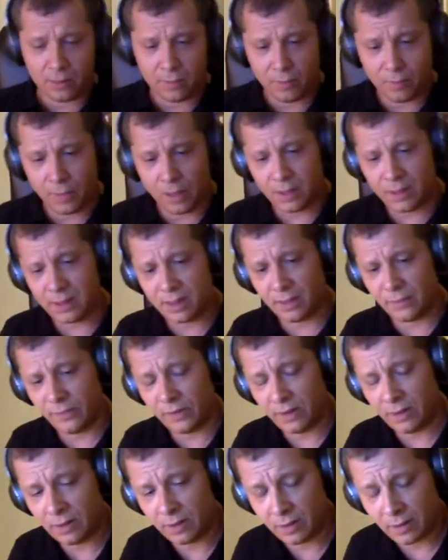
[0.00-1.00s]
most of
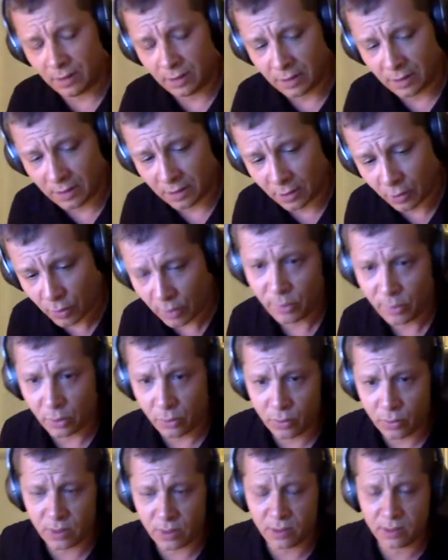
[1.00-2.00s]
the crypto
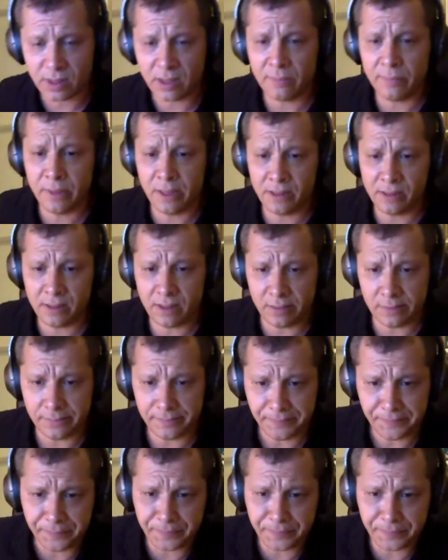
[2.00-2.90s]
users are based there,